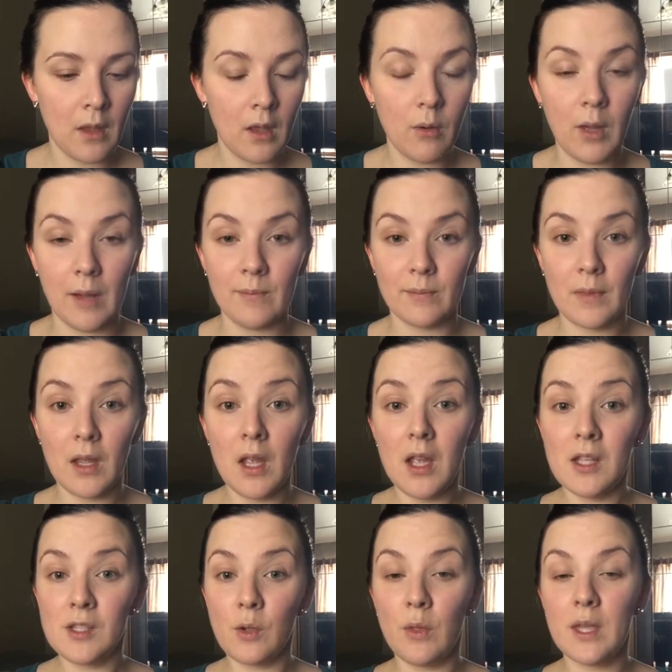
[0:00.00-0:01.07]
Okay,
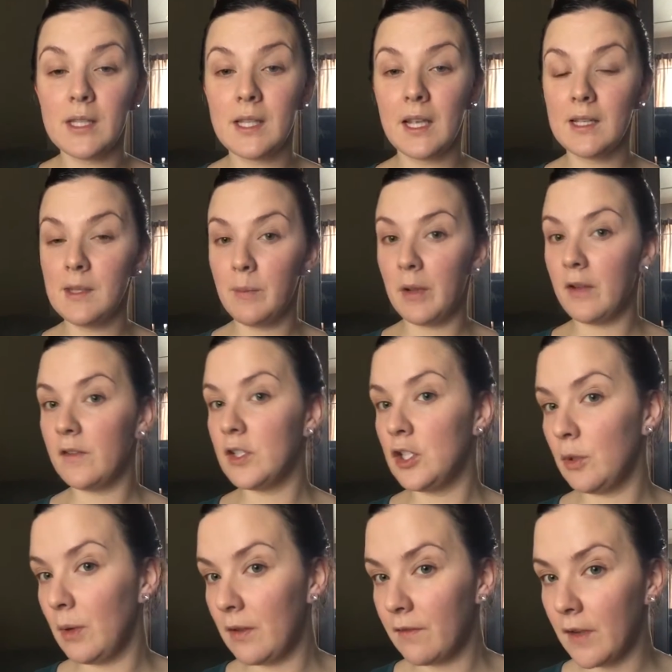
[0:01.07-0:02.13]
so this has a bit of a
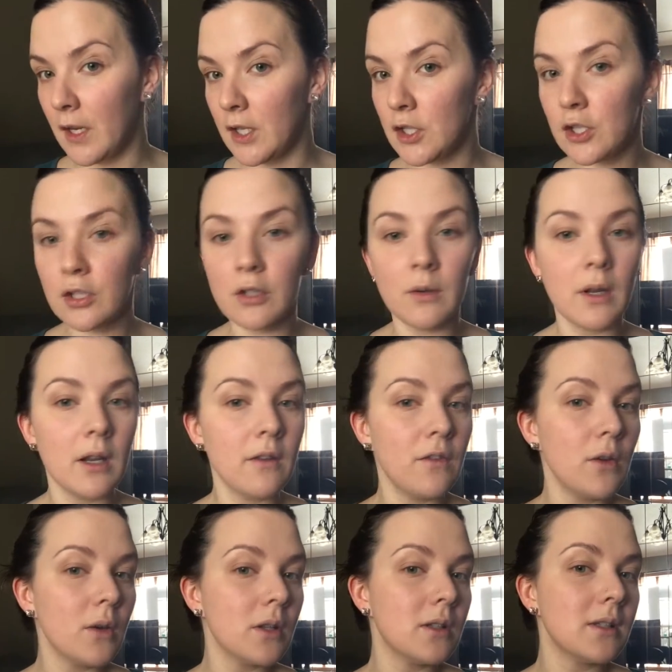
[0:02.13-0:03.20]
dewy finish to it, if
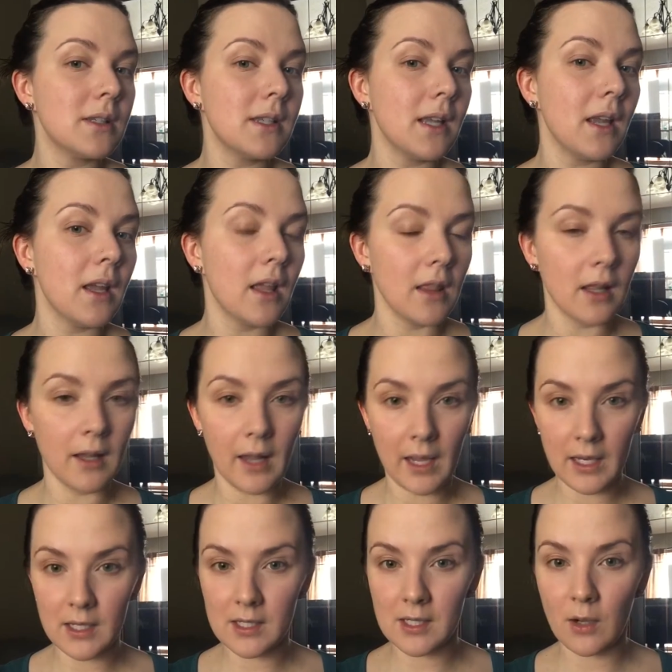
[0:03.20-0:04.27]
you can see in the
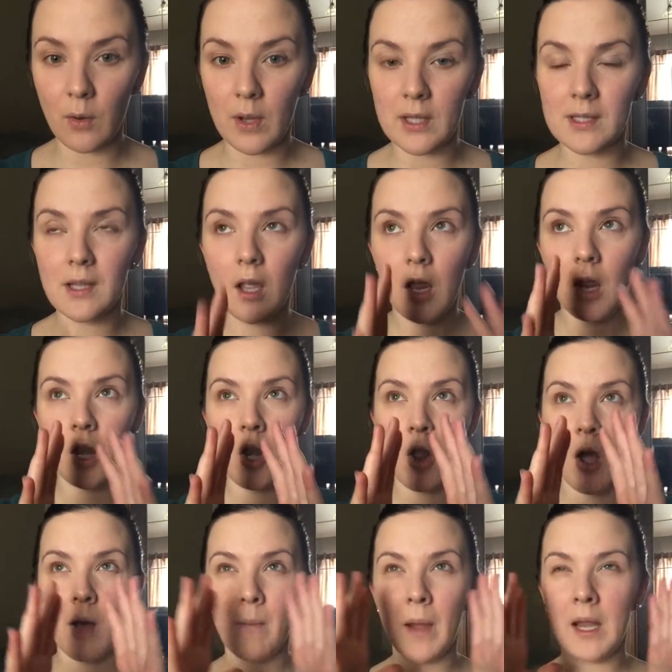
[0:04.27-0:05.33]
light. So it's
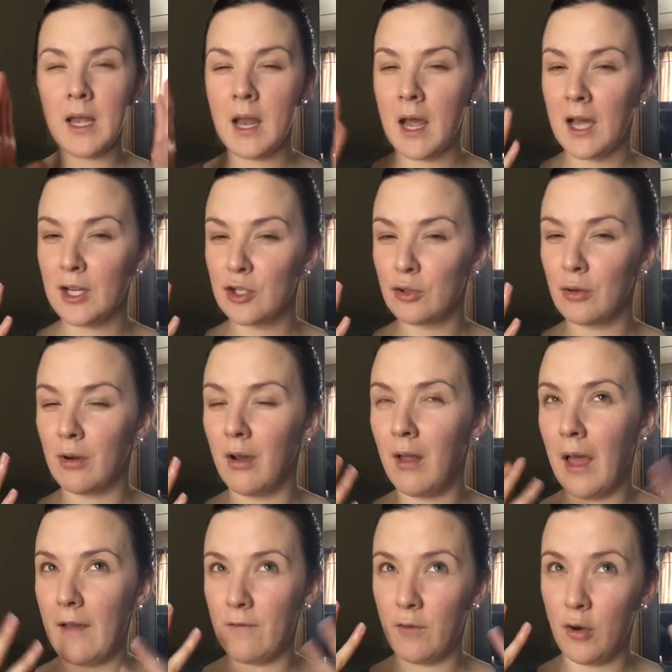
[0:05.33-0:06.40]
not my natural,
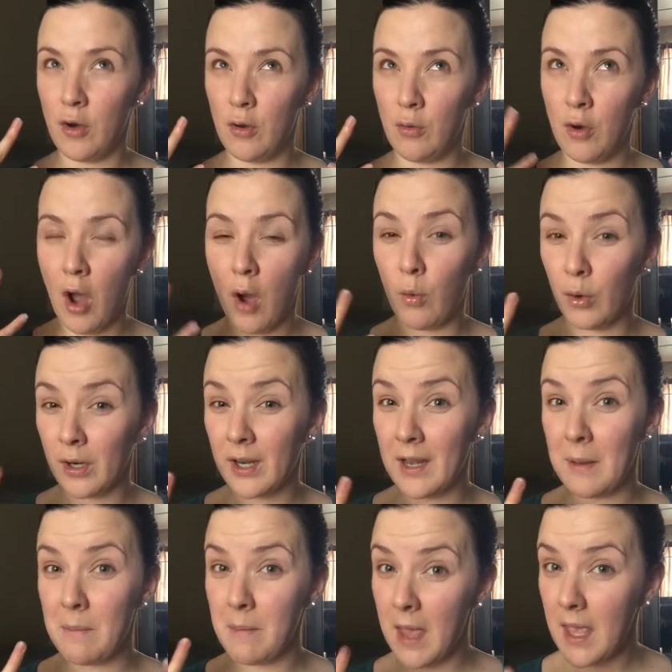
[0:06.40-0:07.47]
I have not worn
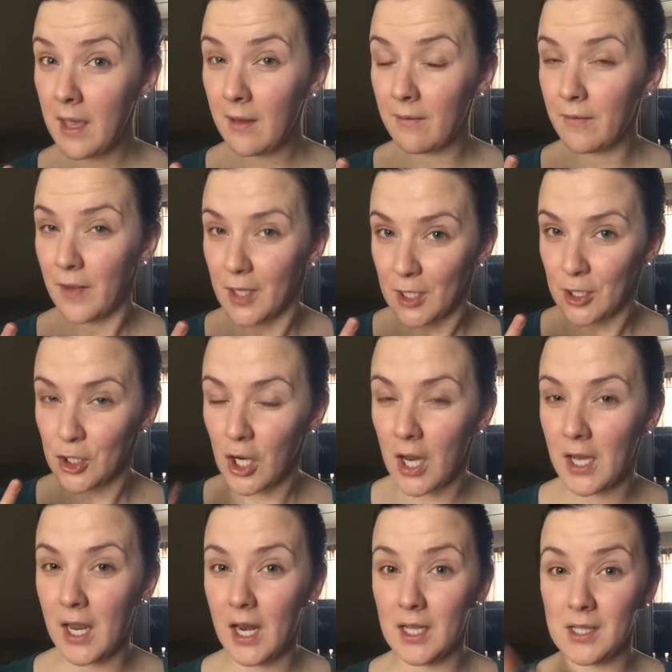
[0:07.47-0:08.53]
any makeup finish,
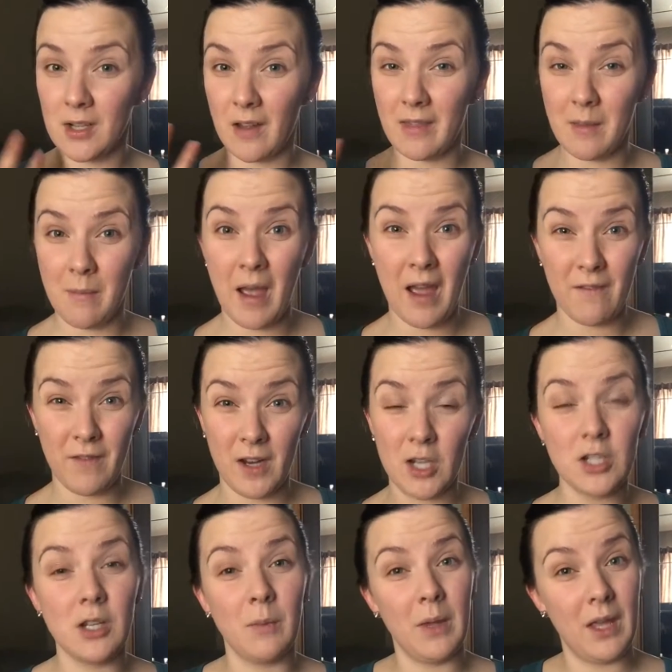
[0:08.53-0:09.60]
and yet it's not the matte
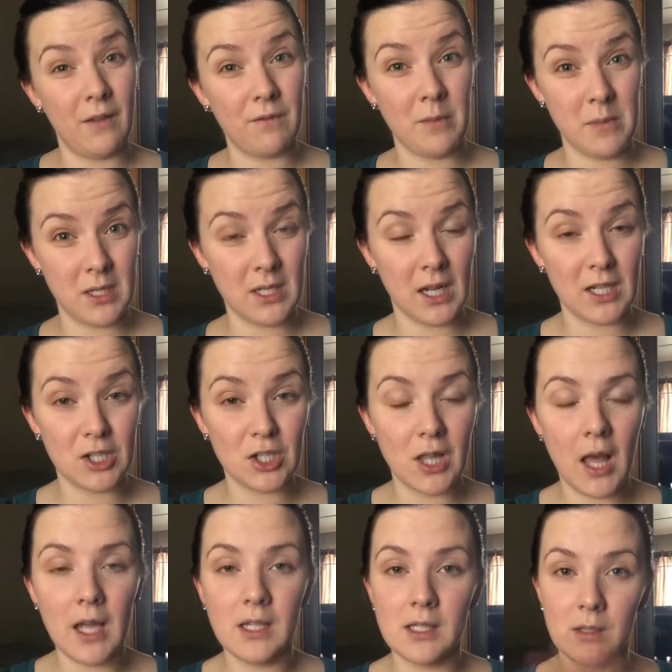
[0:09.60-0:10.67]
finish that we get from the Touch
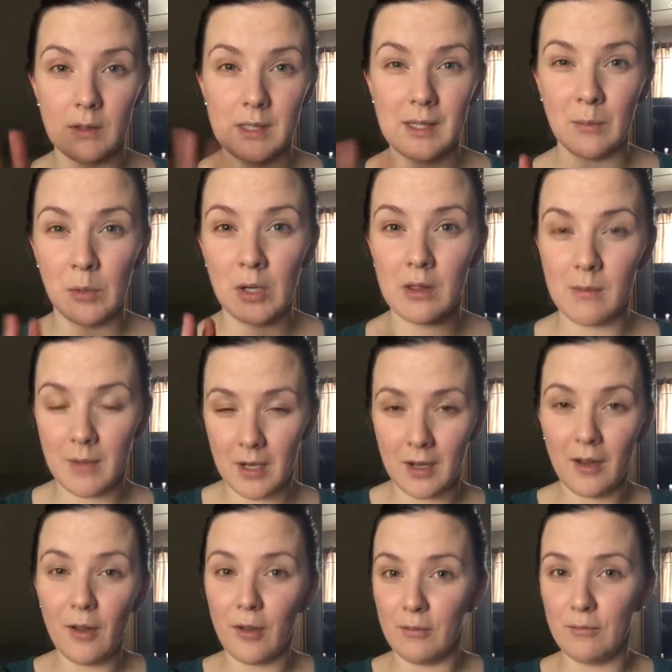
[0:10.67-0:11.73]
line, so it's somewhere in the
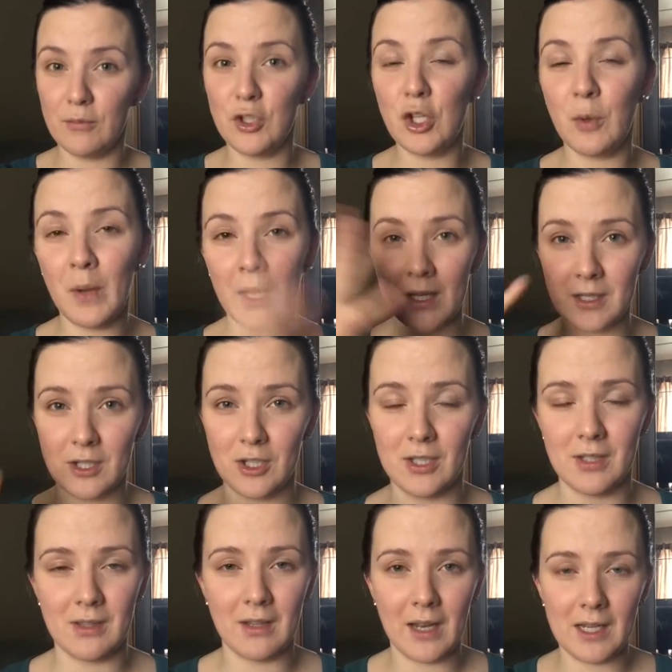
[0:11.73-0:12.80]
middle, and dewy is
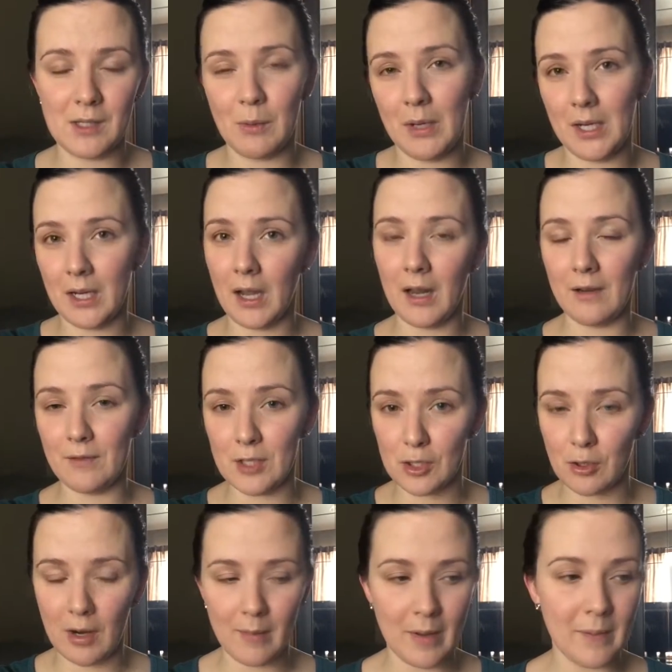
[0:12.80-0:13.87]
just the nice way to kind of
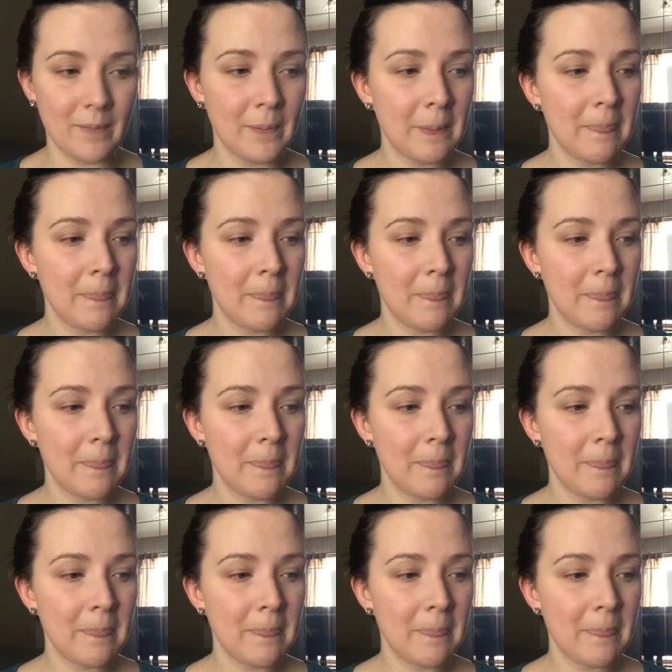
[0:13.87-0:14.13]
describe it.